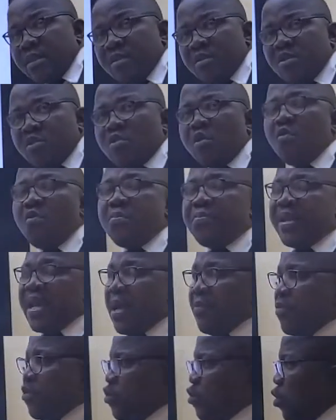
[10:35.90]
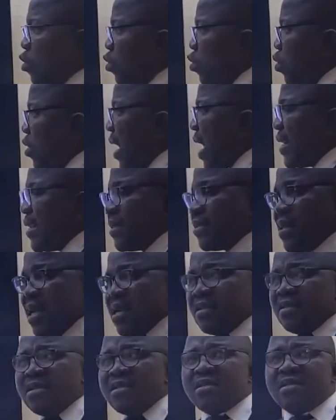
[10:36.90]
So we've been able to look at the
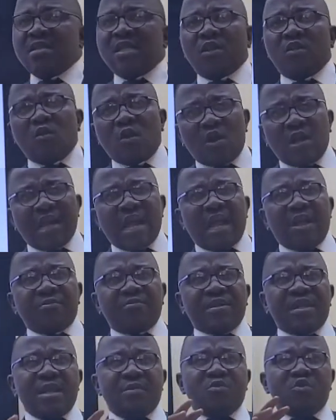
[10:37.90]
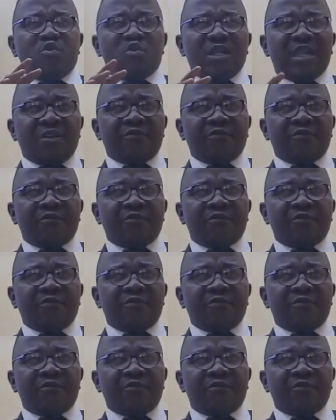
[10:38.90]
techniques the law has been able